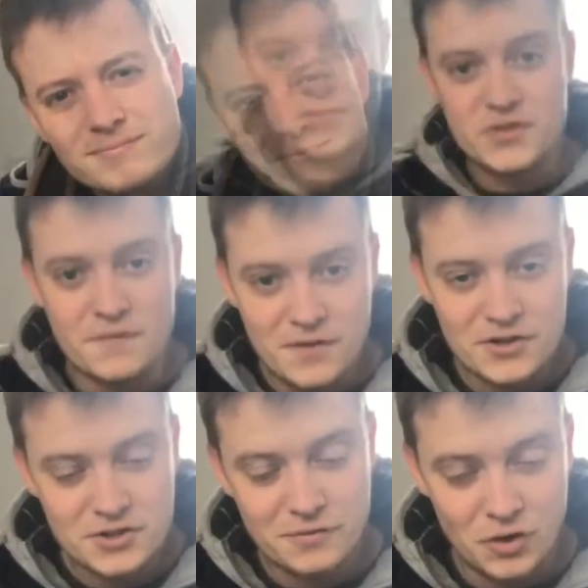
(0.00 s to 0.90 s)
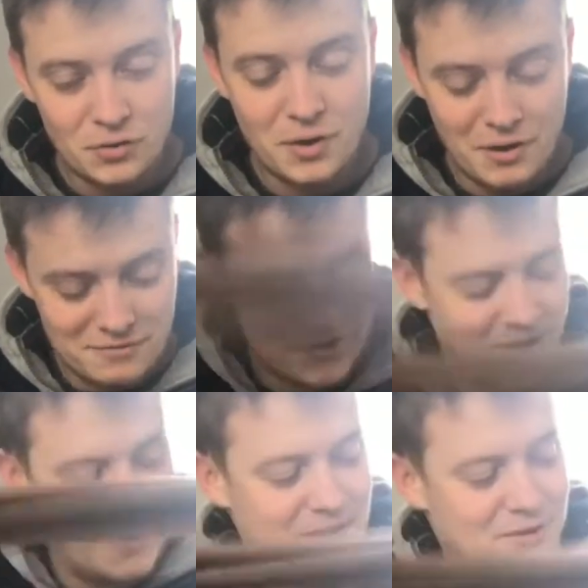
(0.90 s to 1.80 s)
So first of all,
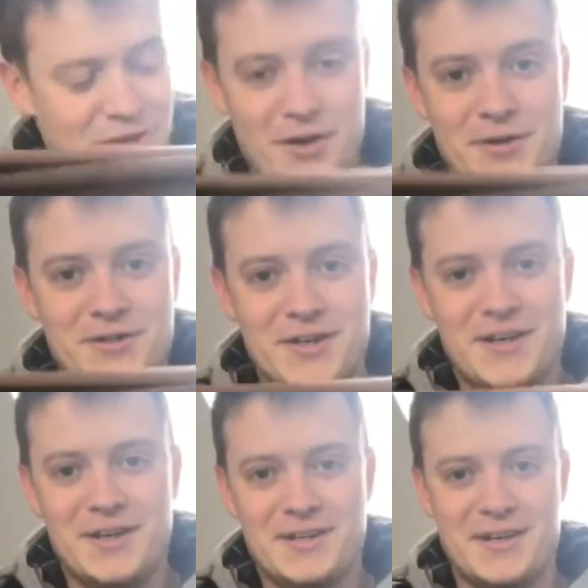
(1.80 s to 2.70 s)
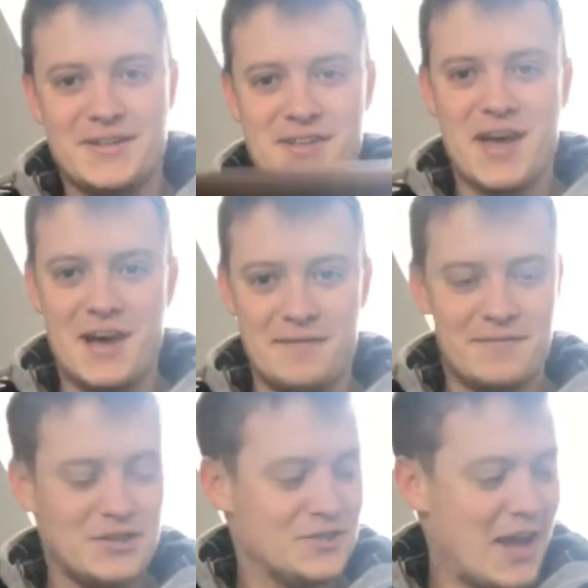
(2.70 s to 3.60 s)
obviously, you're going to need a scarf.
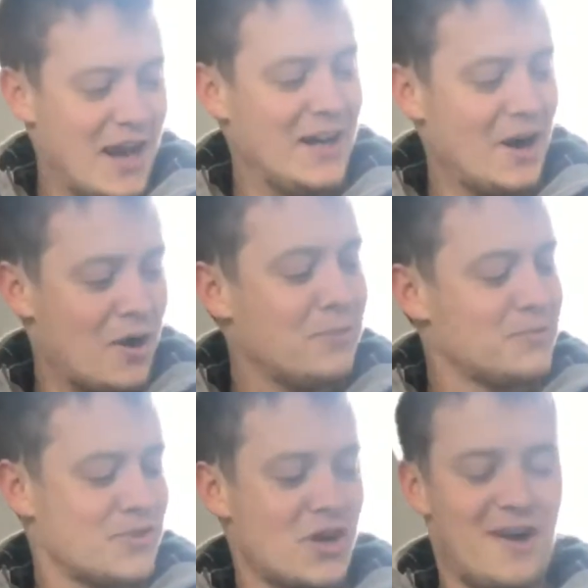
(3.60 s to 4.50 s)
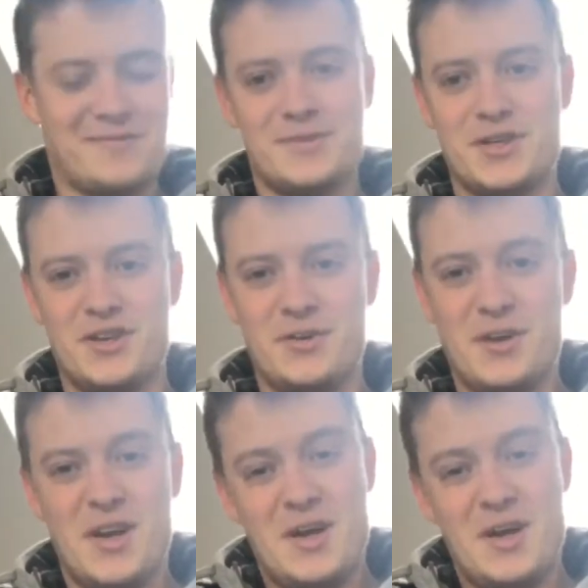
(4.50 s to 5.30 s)
Just any old scarf will do.